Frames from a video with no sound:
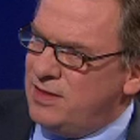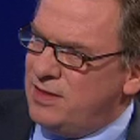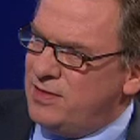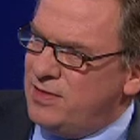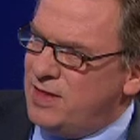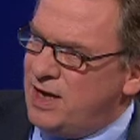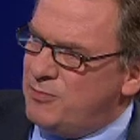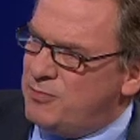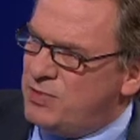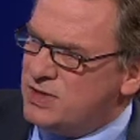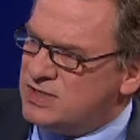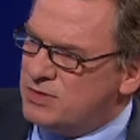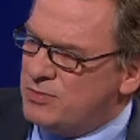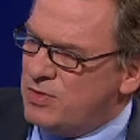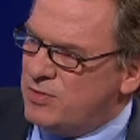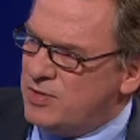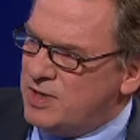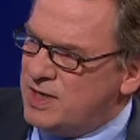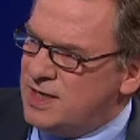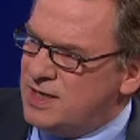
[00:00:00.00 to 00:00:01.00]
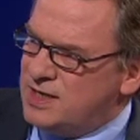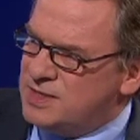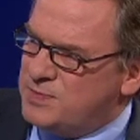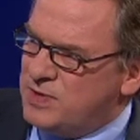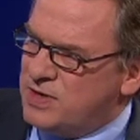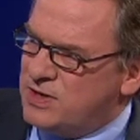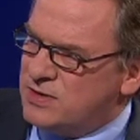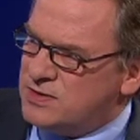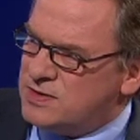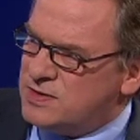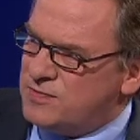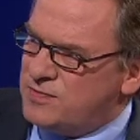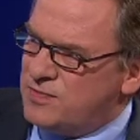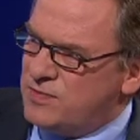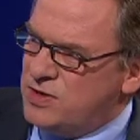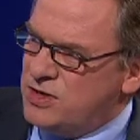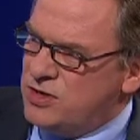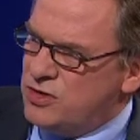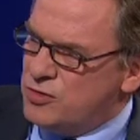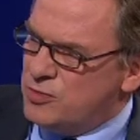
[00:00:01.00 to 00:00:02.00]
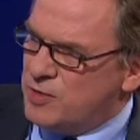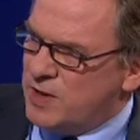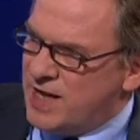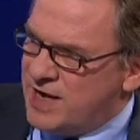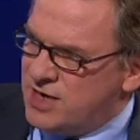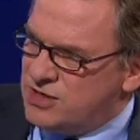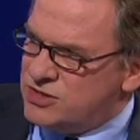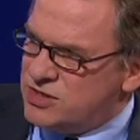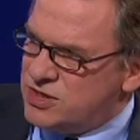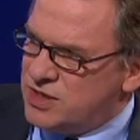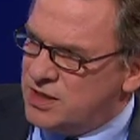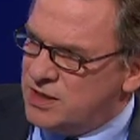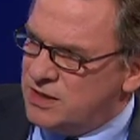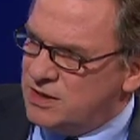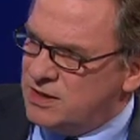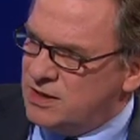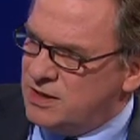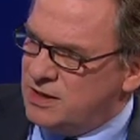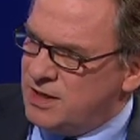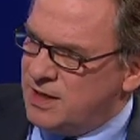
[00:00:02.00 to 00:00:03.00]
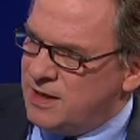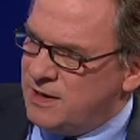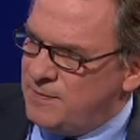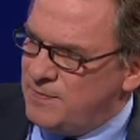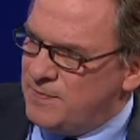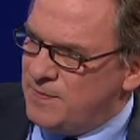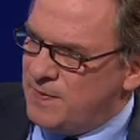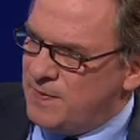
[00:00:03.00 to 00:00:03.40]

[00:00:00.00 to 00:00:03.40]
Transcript: th that presumably is because of renewable energy, yeah?